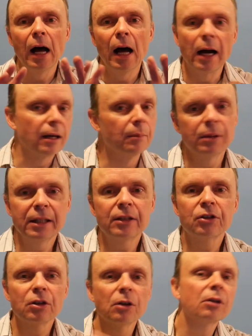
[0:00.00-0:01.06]
a complete
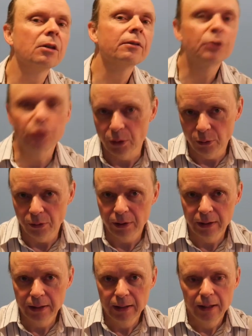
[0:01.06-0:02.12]
circle of
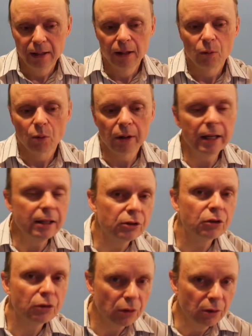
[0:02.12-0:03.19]
truth, where
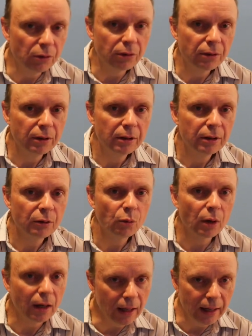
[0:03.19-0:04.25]
each truth
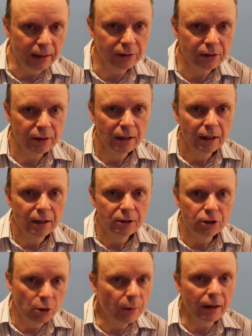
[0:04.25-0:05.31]
relates
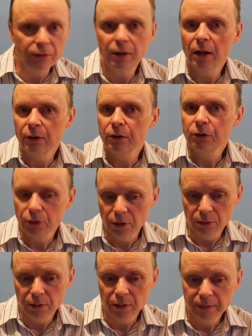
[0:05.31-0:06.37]
to every other
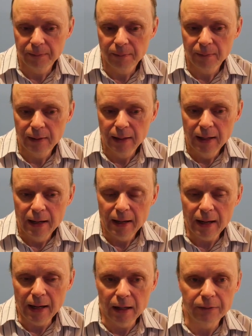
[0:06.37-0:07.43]
truth.
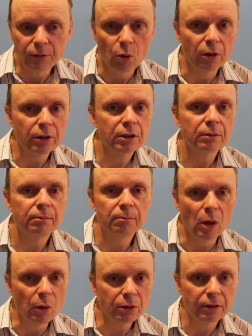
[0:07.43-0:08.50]
And of course,
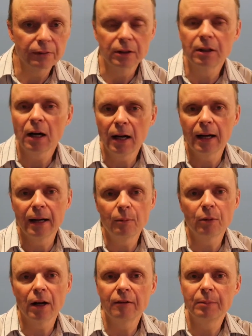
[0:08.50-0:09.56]
most of the time
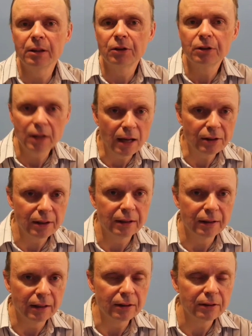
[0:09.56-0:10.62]
when I've been discussing
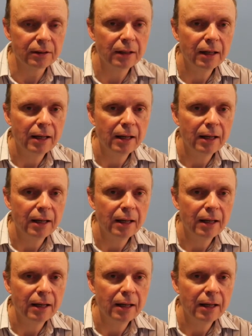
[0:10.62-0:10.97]
this,